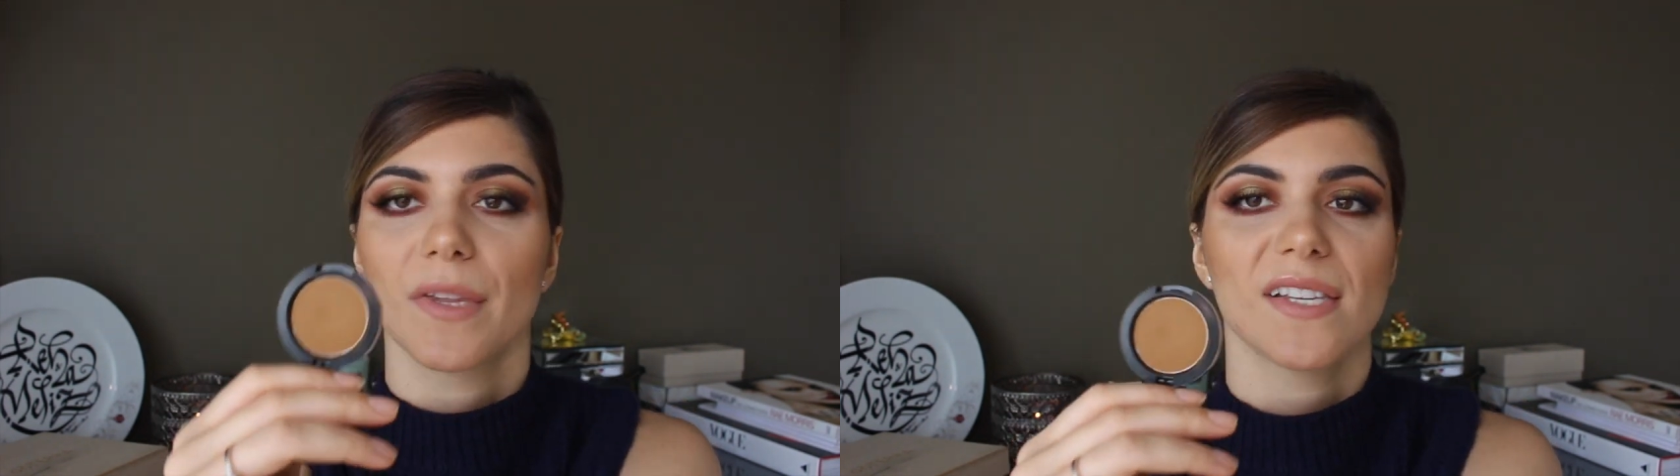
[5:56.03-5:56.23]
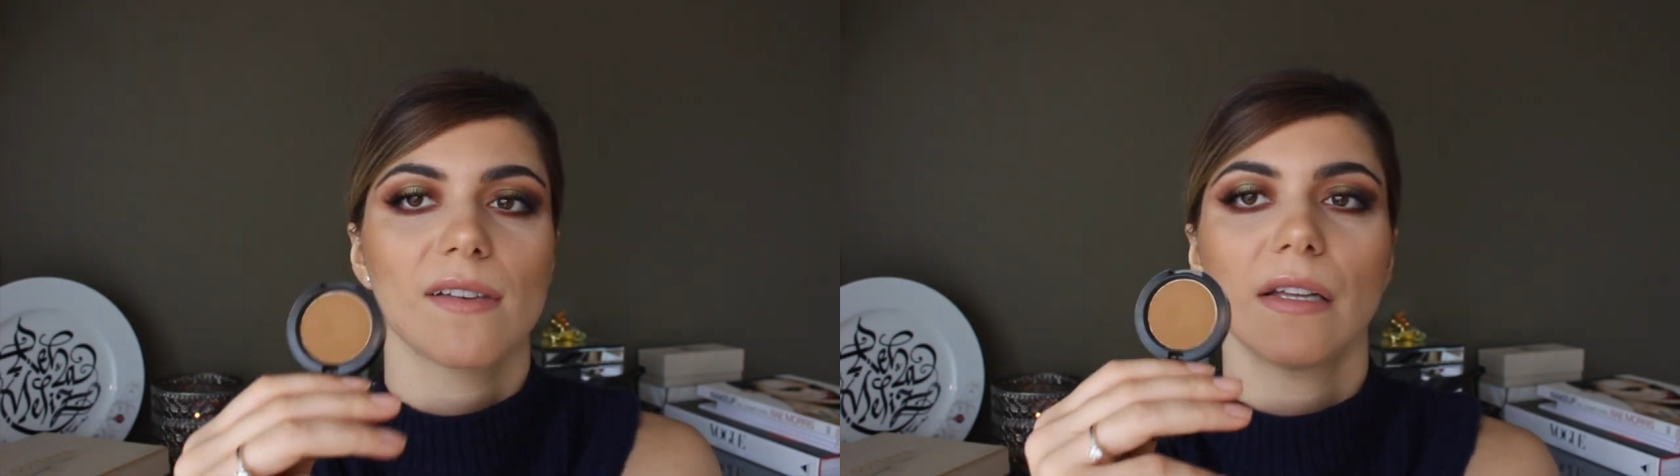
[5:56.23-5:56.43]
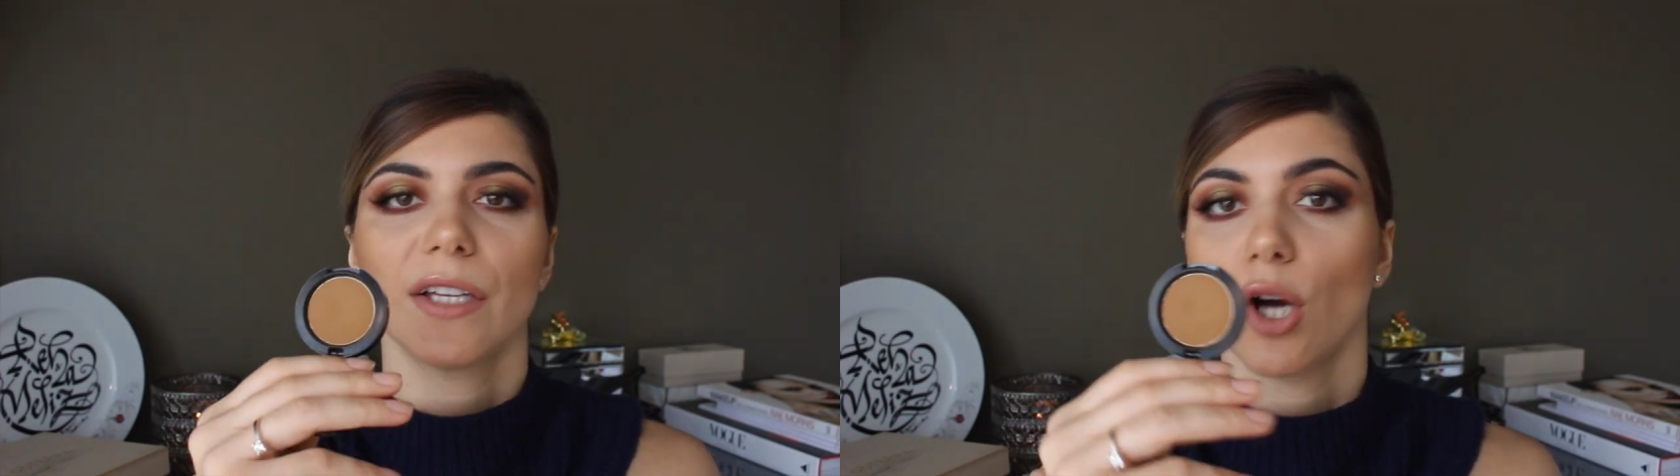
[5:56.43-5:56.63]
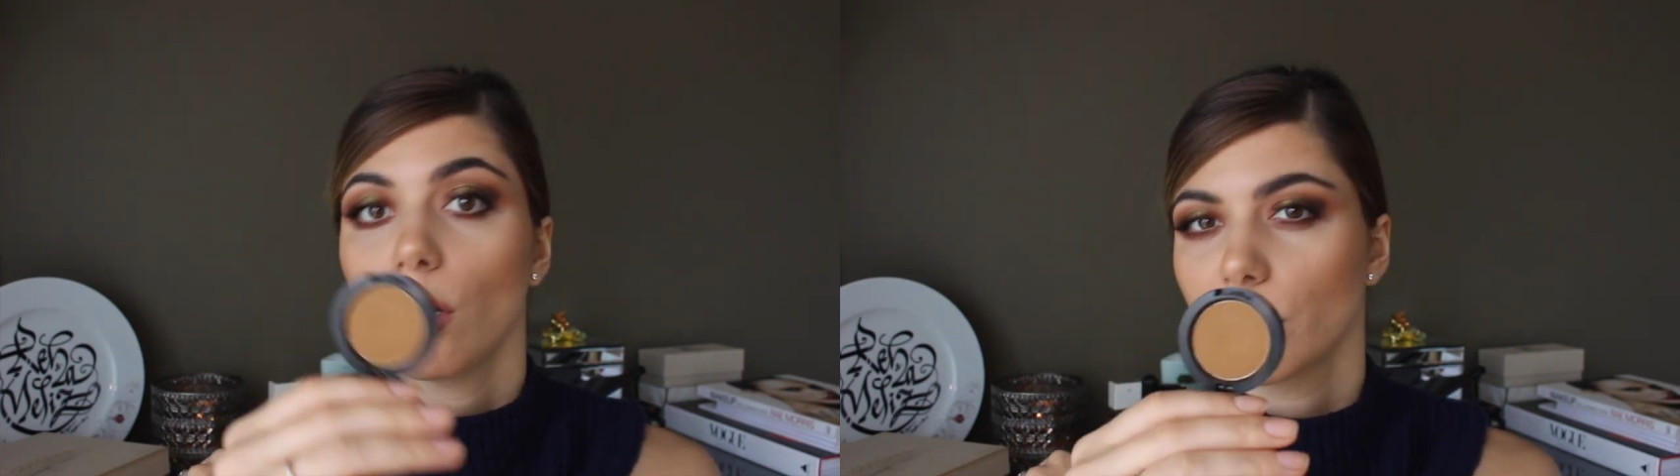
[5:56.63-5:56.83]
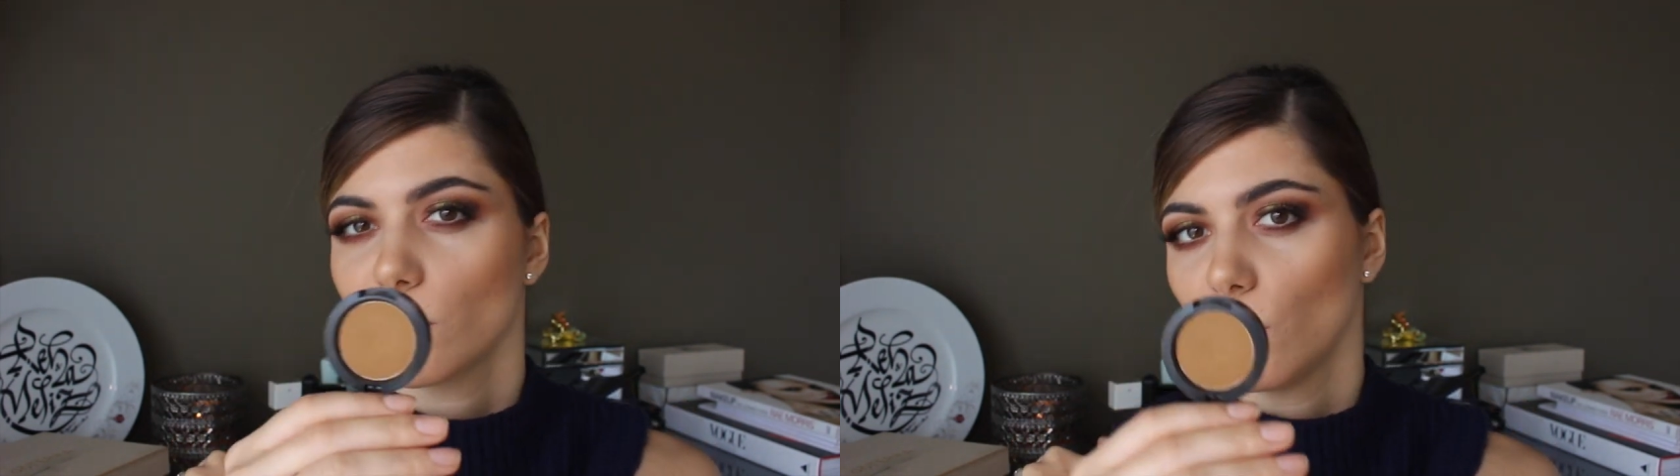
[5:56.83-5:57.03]
slightly
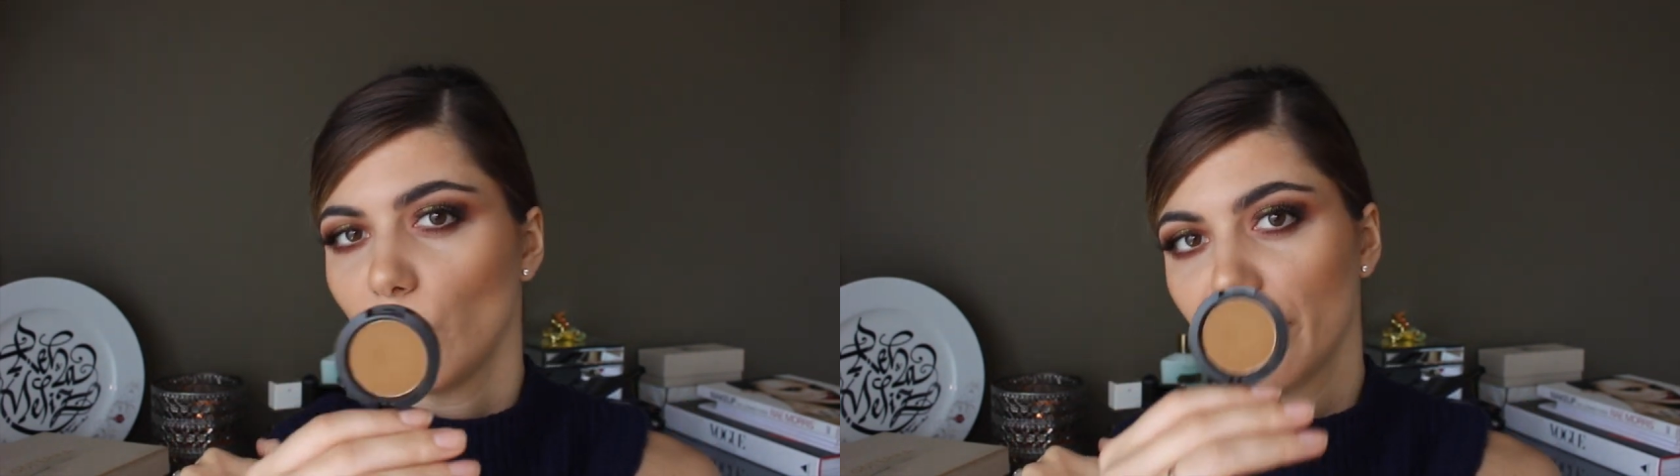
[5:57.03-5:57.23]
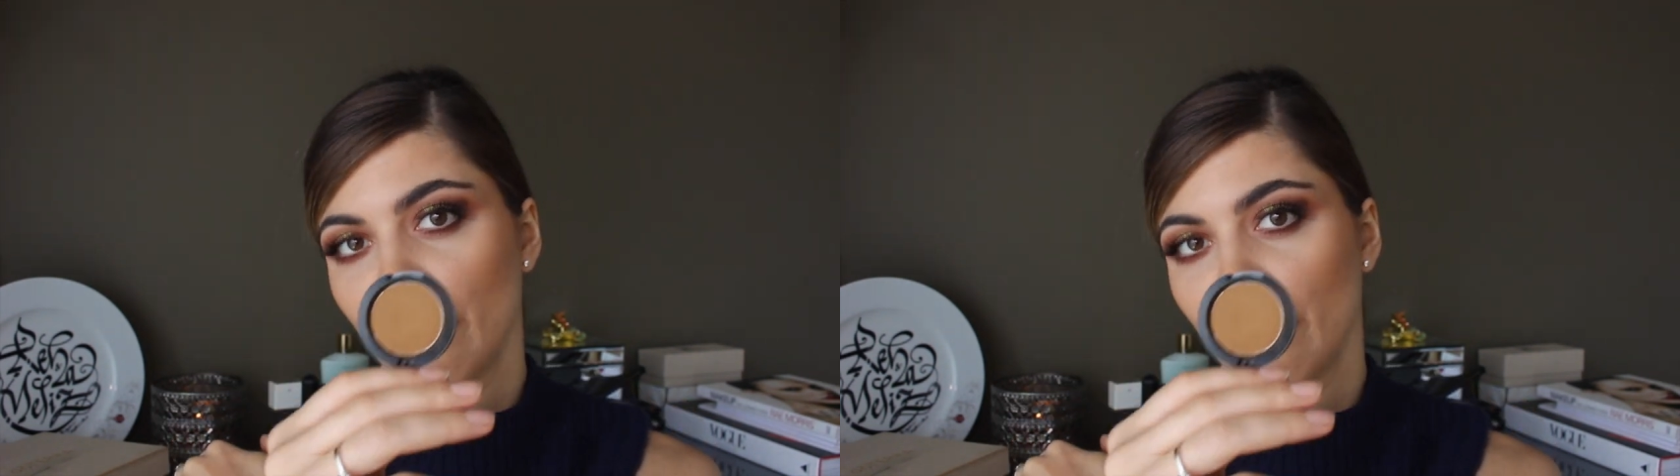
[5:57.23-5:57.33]
contour with